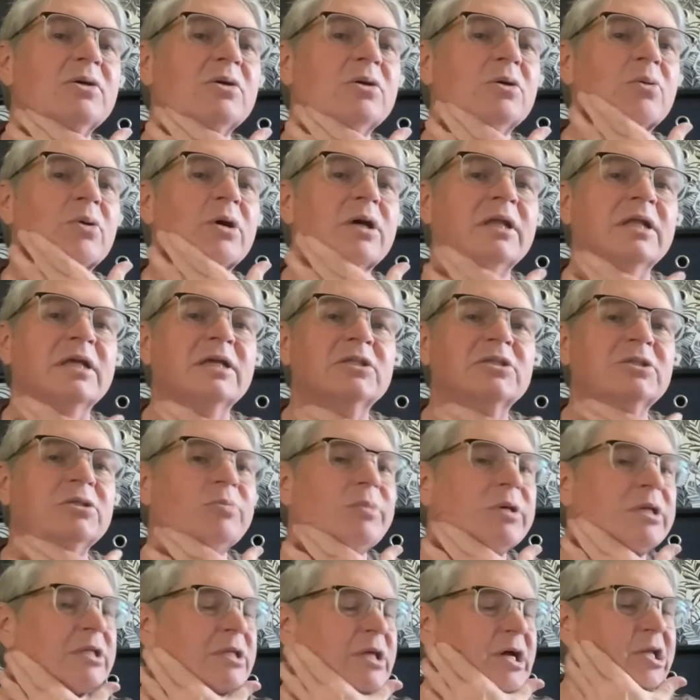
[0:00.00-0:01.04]
what needs to
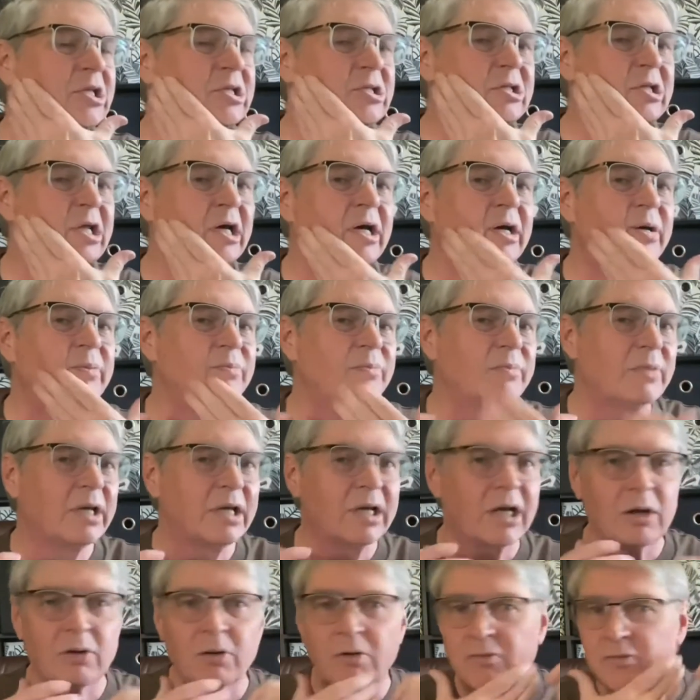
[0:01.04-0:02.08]
be touched up and
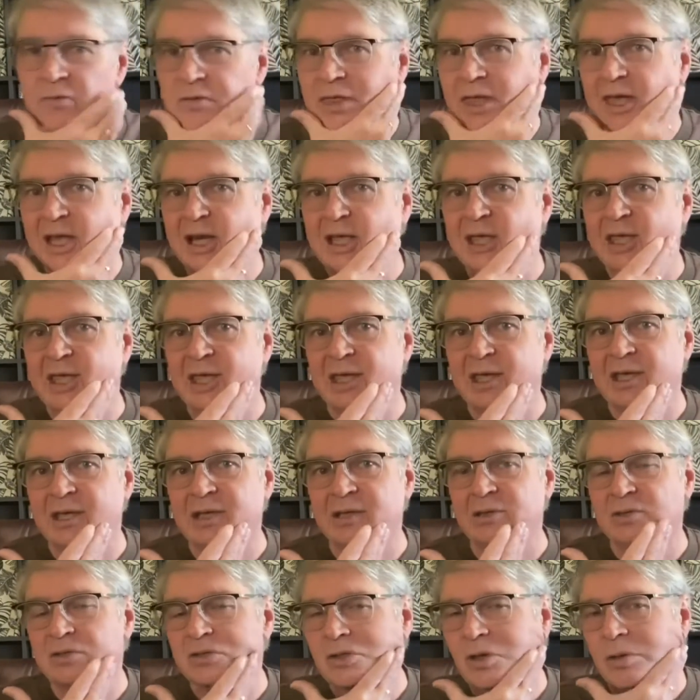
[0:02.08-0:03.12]
go over that again
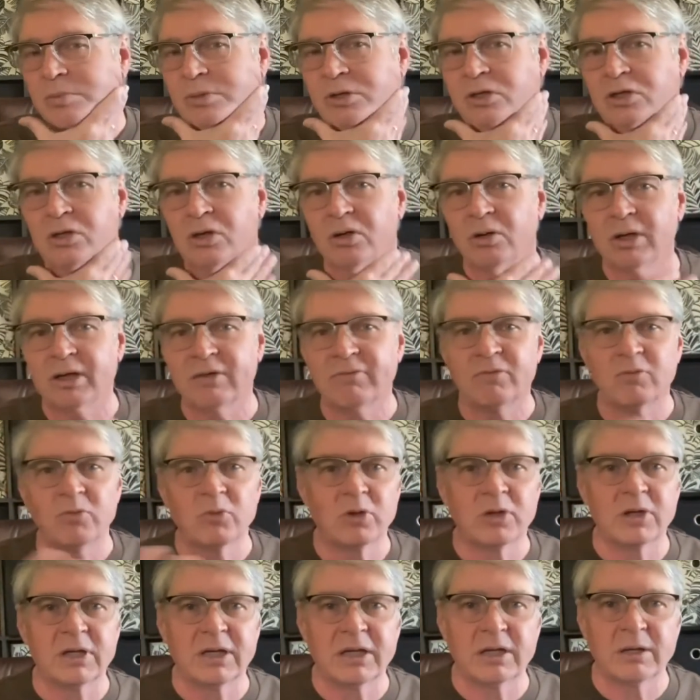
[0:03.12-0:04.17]
so i mean you don't even
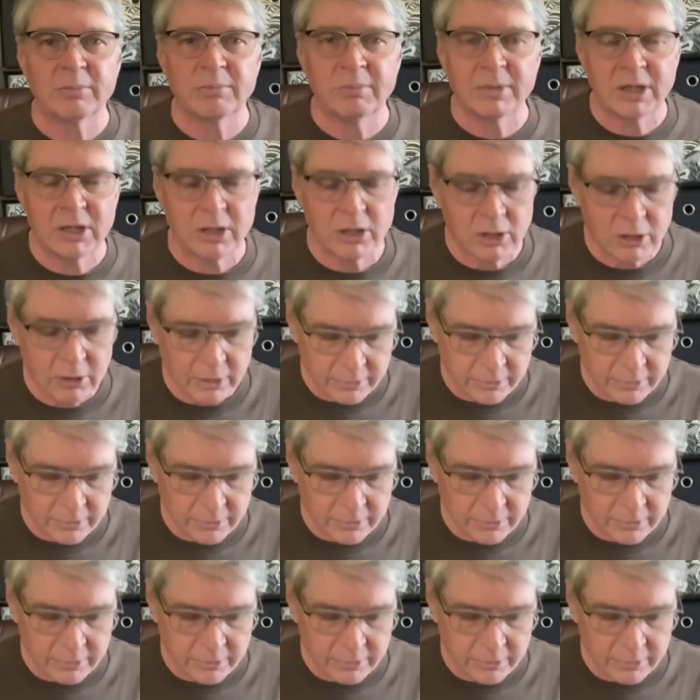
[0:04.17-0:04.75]
really need a mirror